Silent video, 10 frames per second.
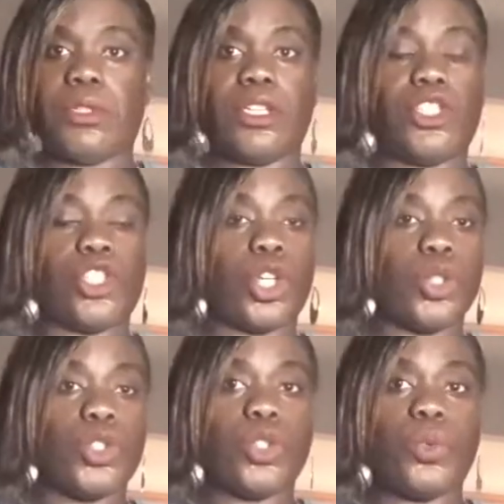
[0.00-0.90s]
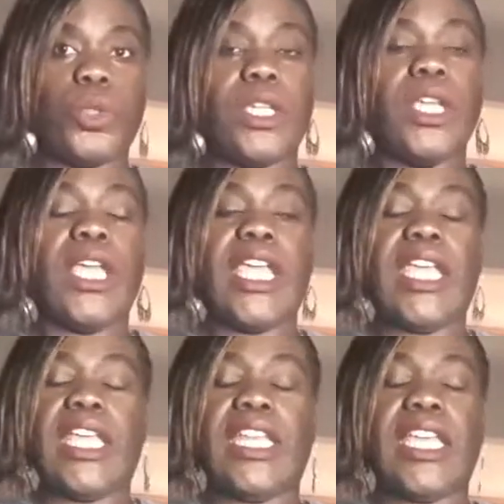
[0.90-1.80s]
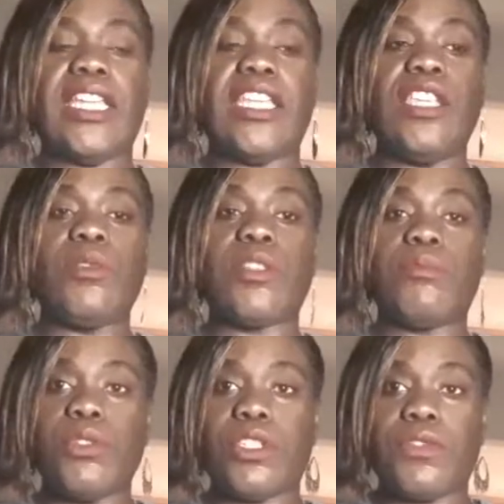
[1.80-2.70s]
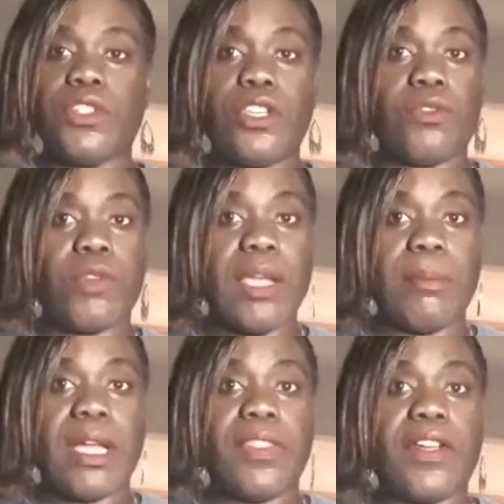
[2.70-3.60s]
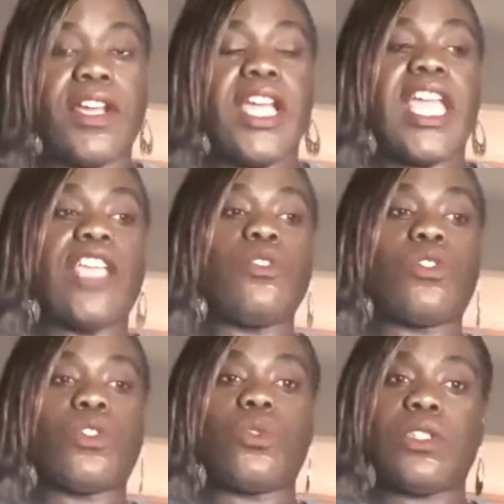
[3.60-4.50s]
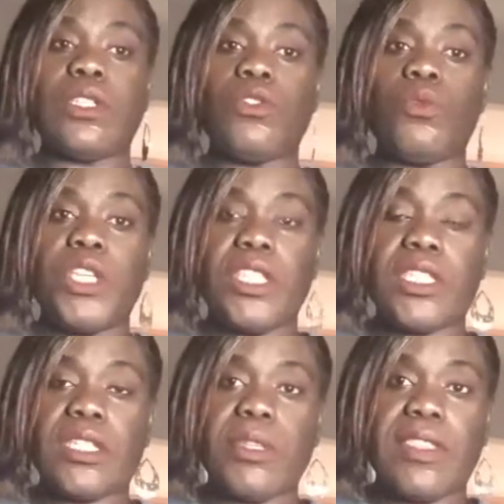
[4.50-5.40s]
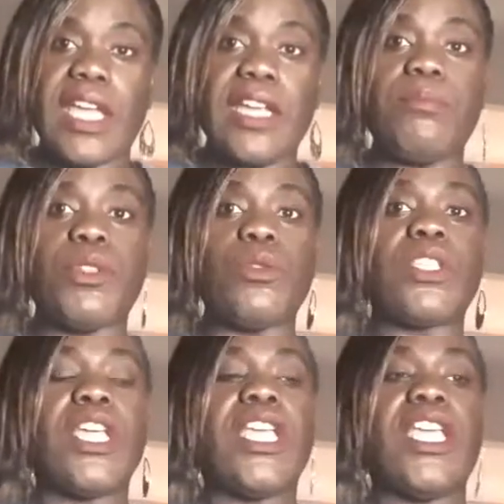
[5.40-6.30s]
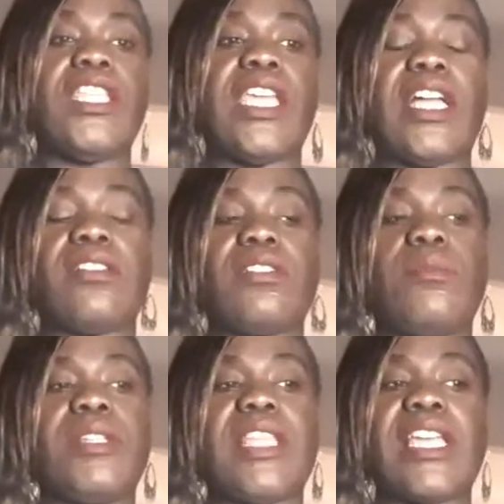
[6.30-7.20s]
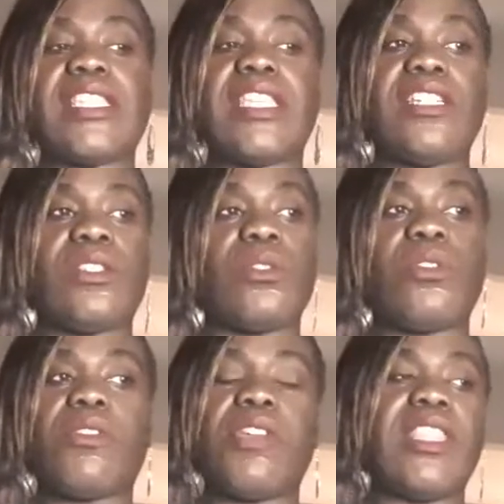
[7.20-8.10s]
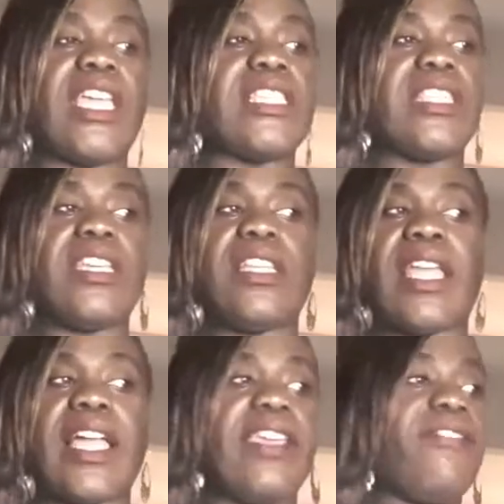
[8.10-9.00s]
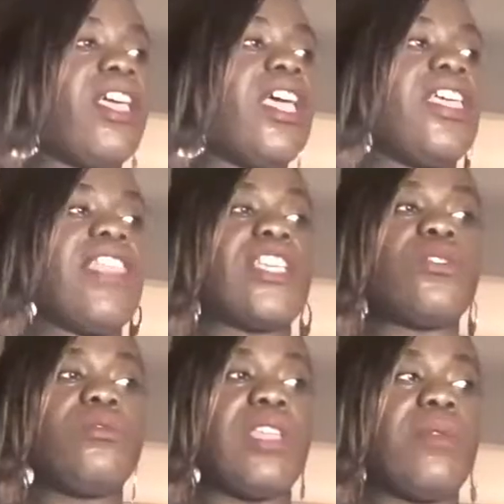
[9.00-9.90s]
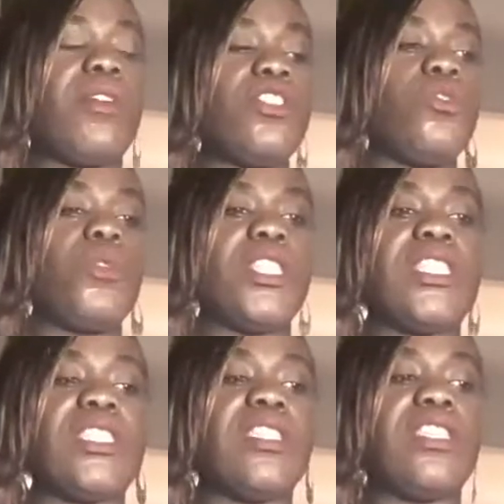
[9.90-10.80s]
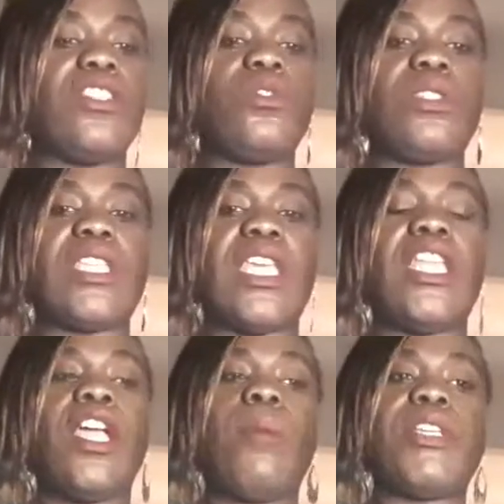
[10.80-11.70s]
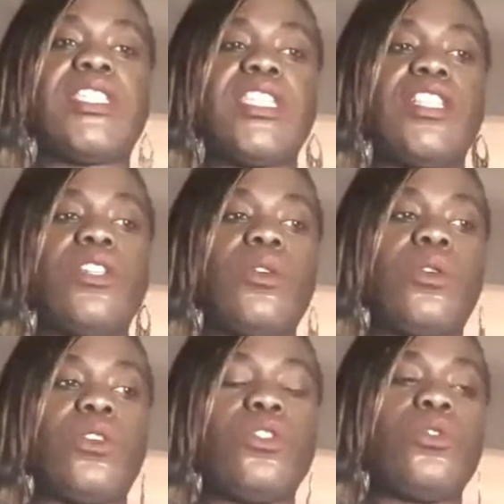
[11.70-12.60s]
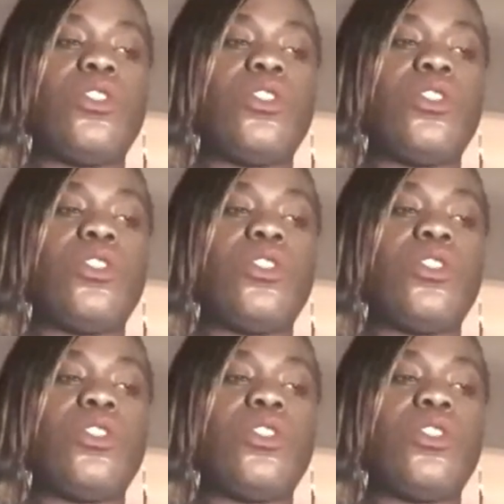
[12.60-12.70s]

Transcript: a church, or what, and he was abusive to your grandmother, and you witnessed some of that abuse in your household. But that's their story, that's their life, that's who they were. You witnessed it, and you said, but still in all,